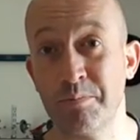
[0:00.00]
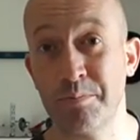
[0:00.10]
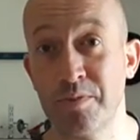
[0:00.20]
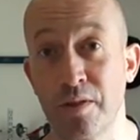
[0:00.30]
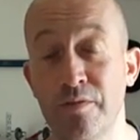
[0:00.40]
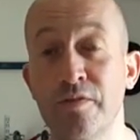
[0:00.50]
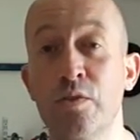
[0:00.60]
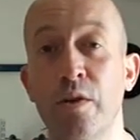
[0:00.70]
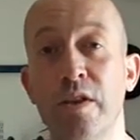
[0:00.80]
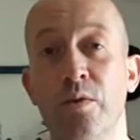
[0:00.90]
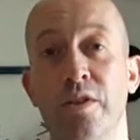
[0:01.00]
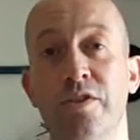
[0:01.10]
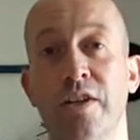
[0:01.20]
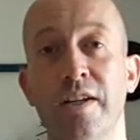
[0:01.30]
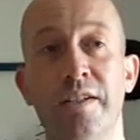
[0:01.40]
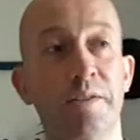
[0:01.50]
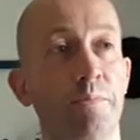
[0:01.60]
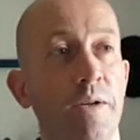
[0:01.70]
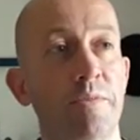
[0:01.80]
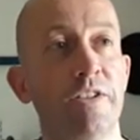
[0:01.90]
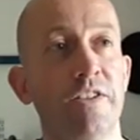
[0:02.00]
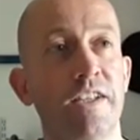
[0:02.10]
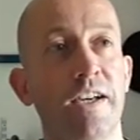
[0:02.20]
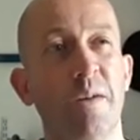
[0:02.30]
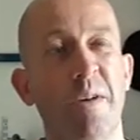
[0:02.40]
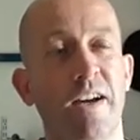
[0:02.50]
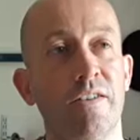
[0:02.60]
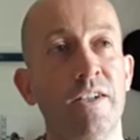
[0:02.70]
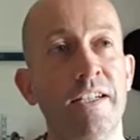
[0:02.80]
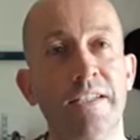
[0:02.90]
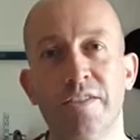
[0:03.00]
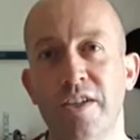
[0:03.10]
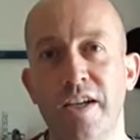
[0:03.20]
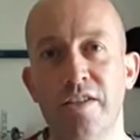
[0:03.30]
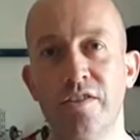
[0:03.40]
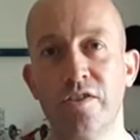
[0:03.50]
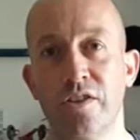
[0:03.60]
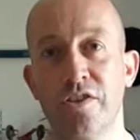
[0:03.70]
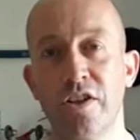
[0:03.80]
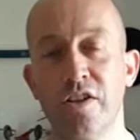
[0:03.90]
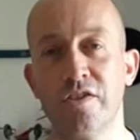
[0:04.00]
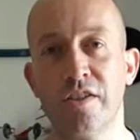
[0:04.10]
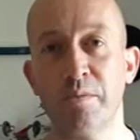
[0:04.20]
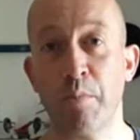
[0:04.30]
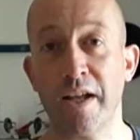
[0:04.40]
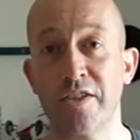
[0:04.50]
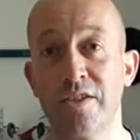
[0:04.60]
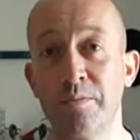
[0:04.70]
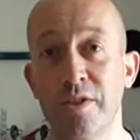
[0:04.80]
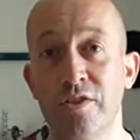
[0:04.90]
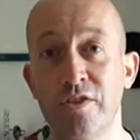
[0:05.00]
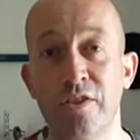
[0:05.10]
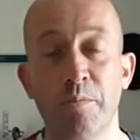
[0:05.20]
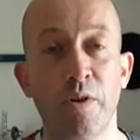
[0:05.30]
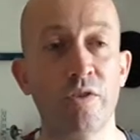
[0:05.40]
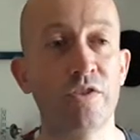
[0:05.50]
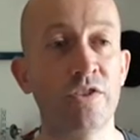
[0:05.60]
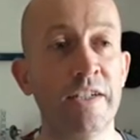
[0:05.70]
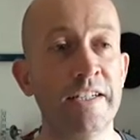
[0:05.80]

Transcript: so for 20 quid, say maybe you're going to get about 10 to 30 plastic miniatures in a box.